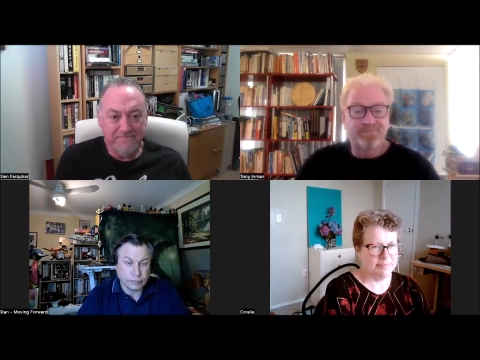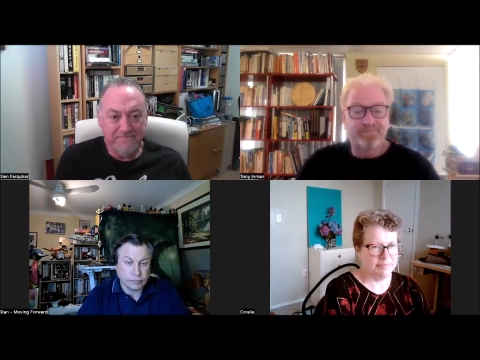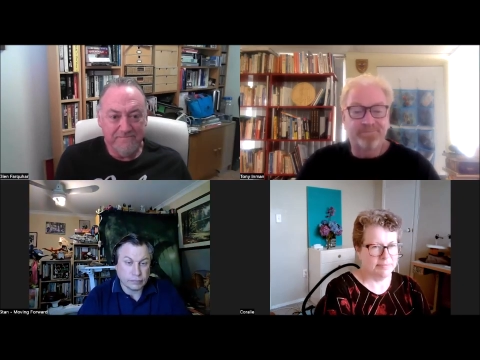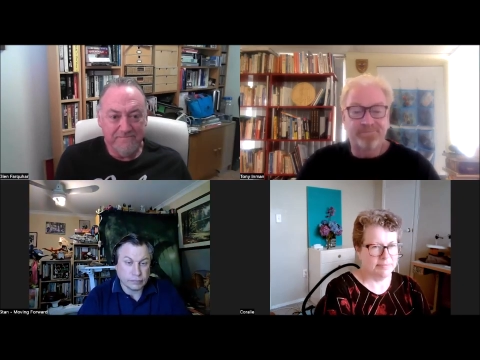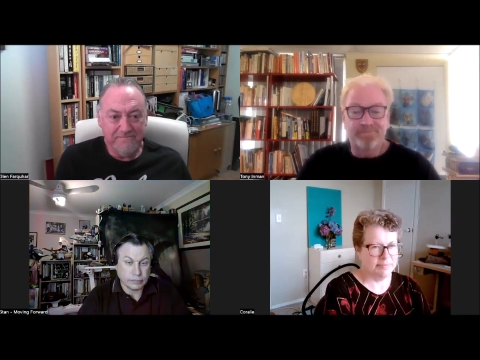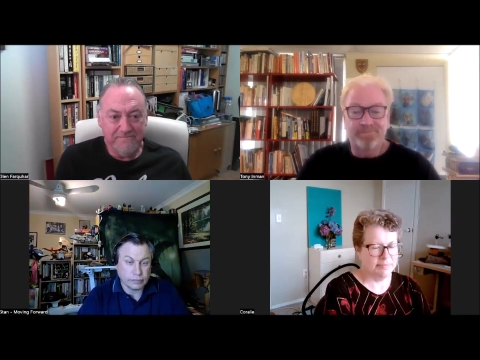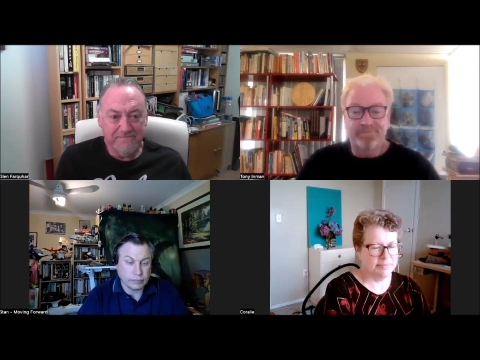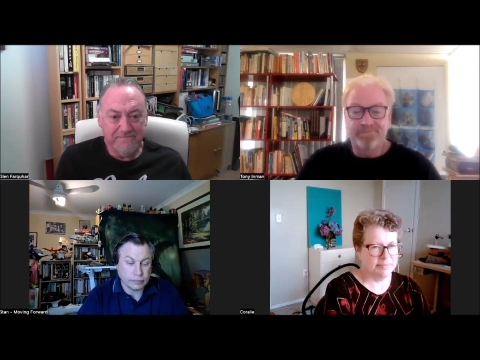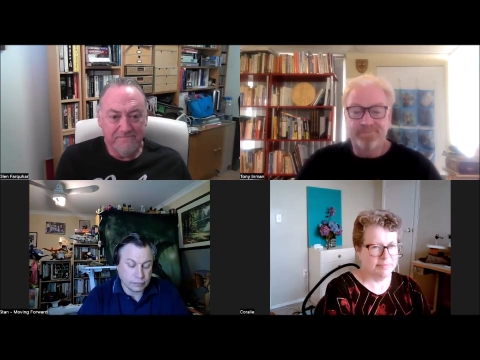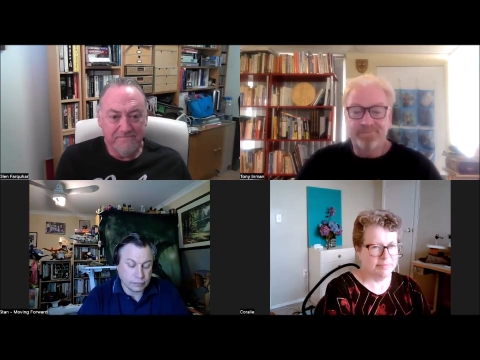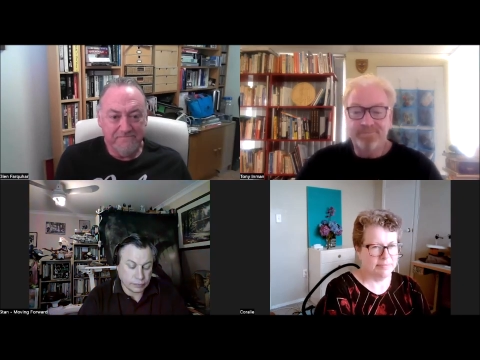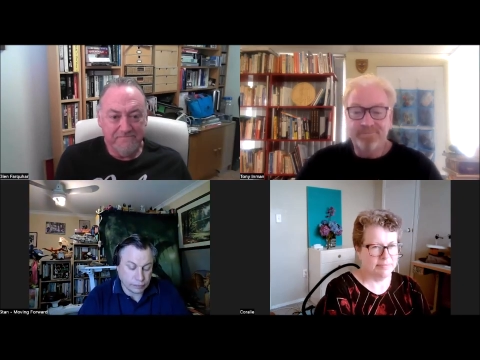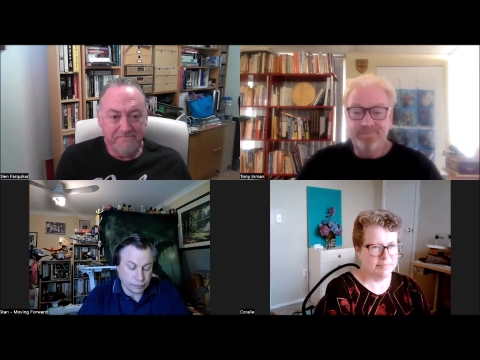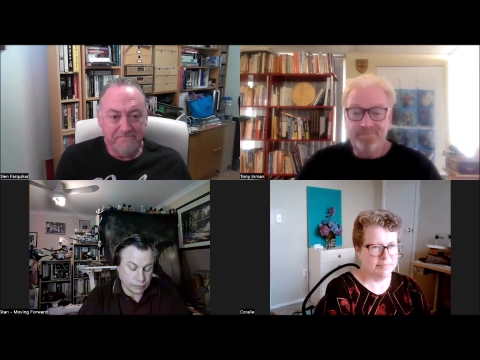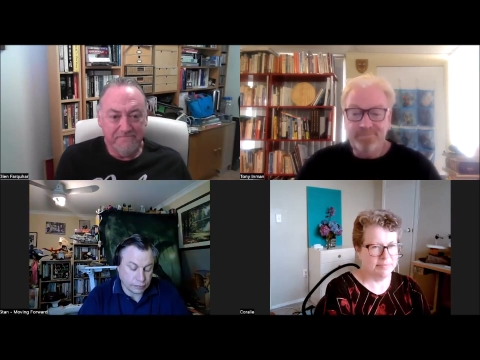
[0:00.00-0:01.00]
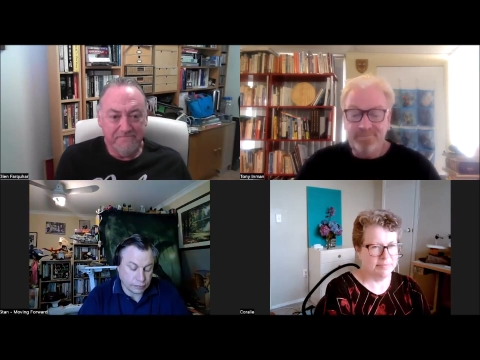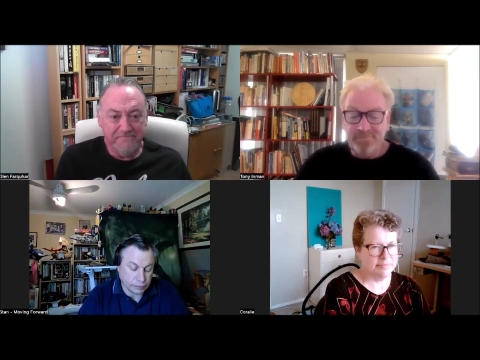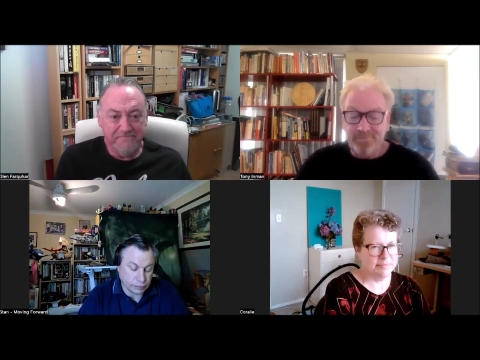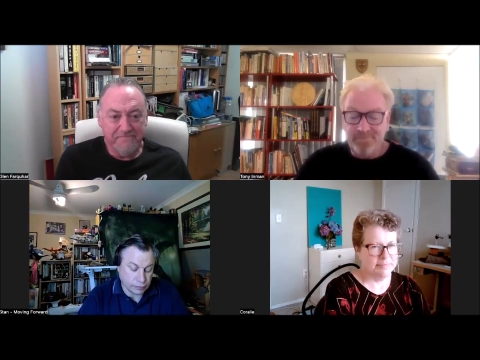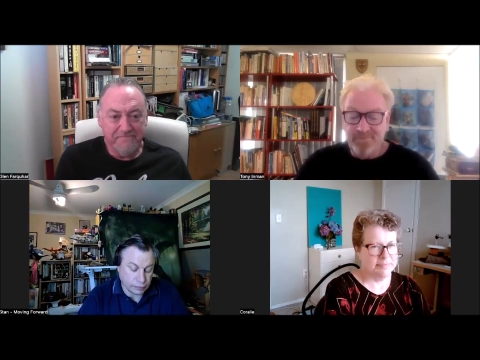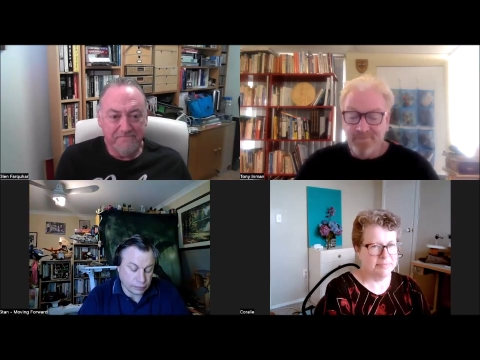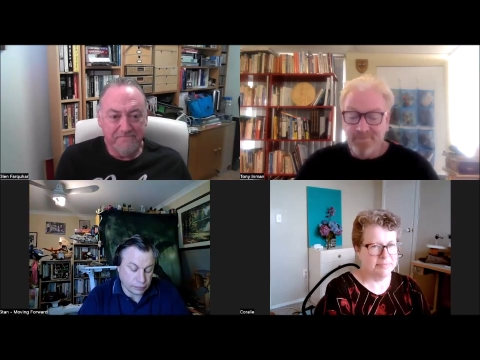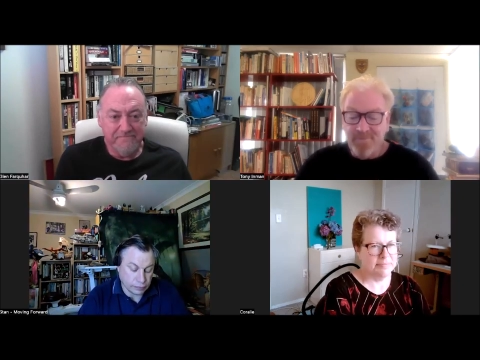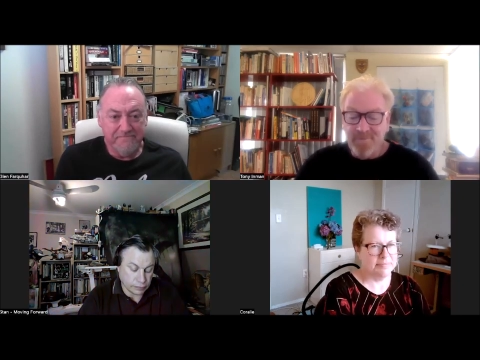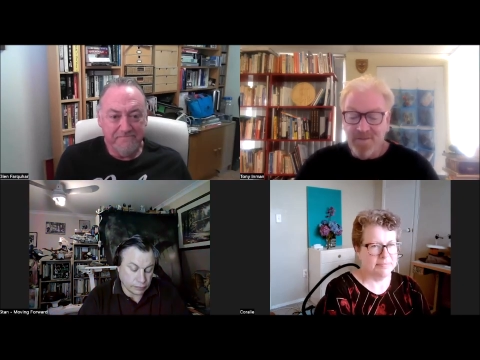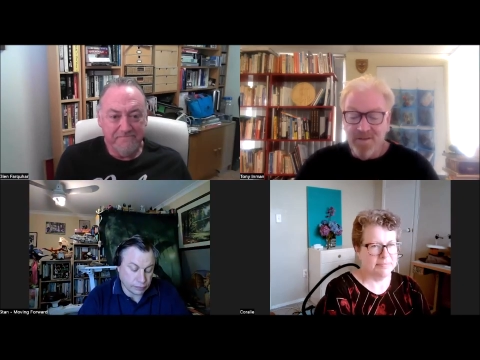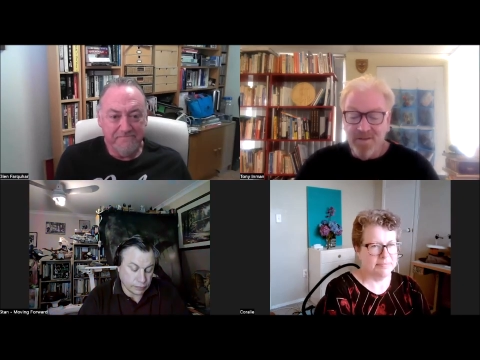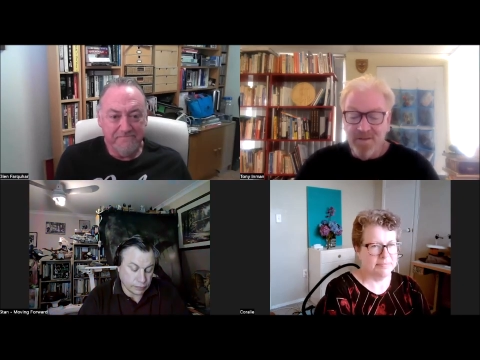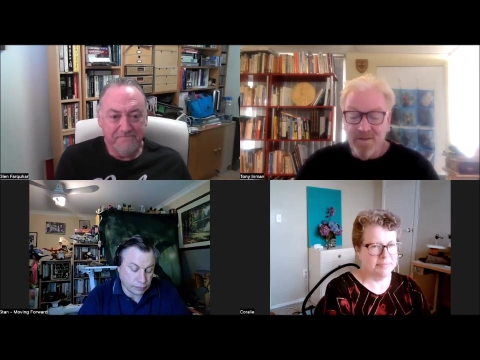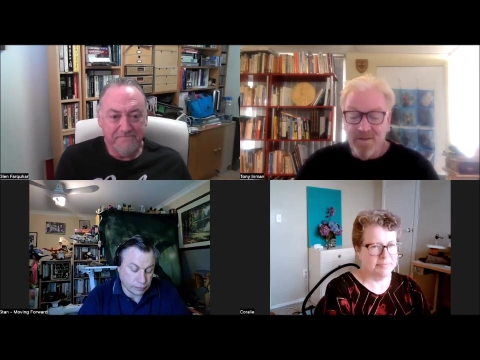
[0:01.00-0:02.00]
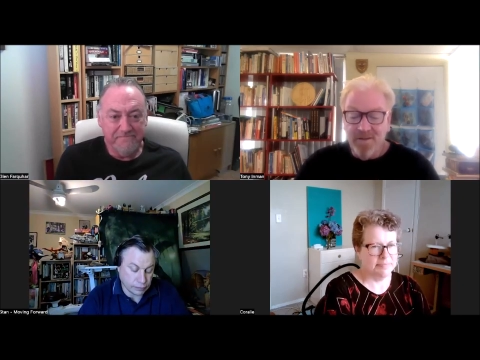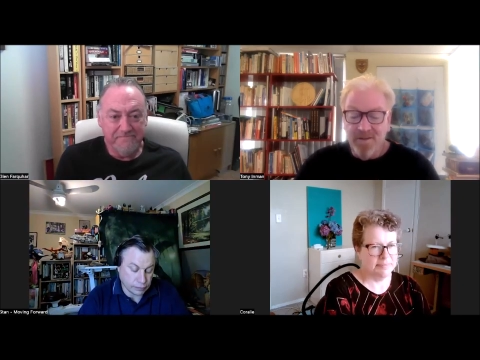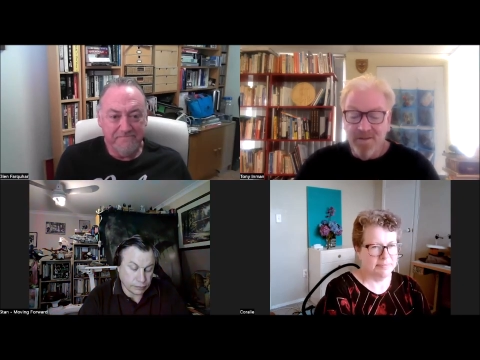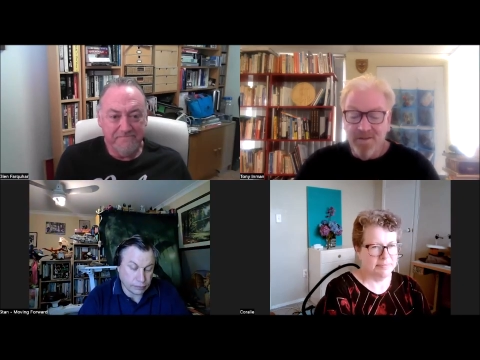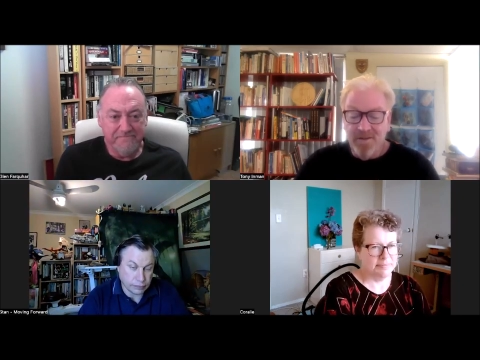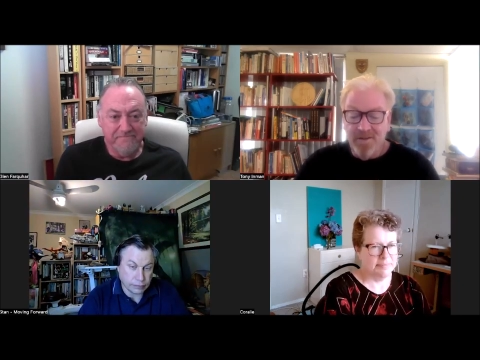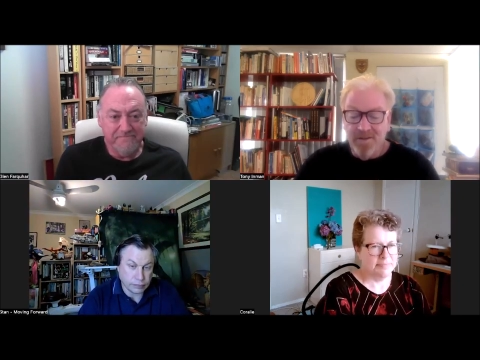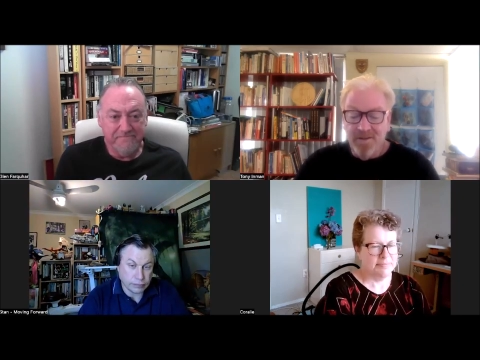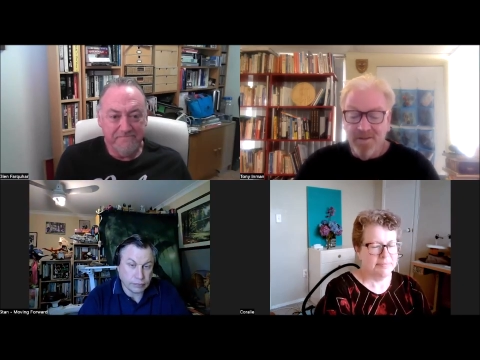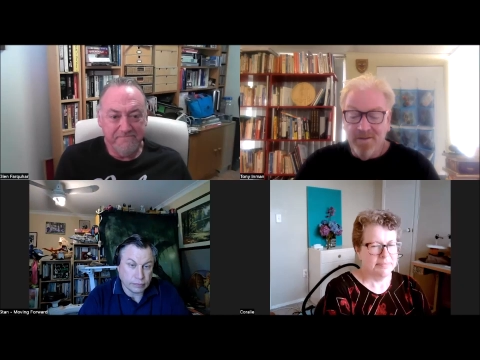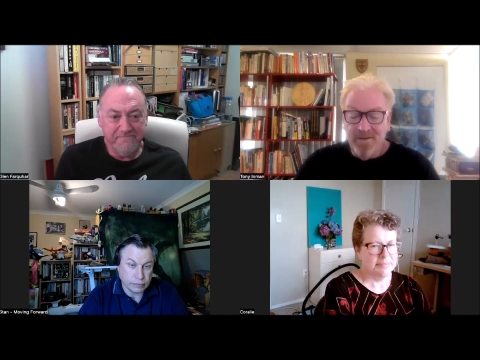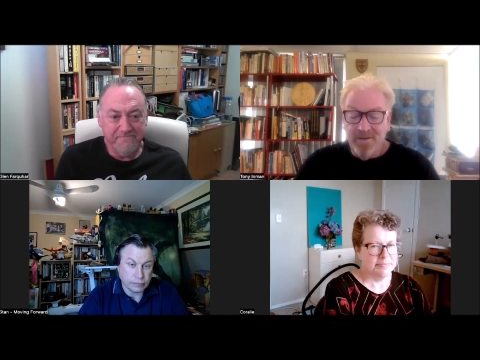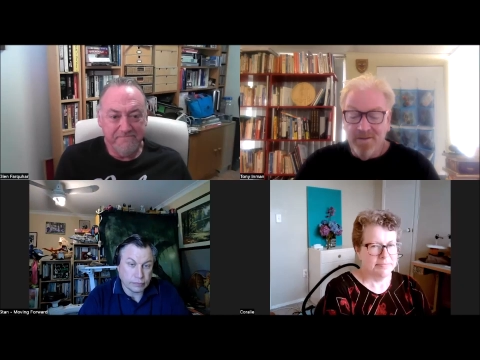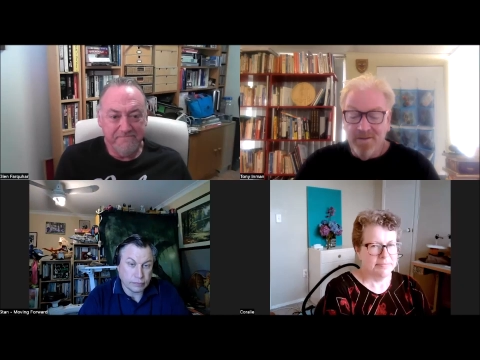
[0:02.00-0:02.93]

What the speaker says: Nobody speaks.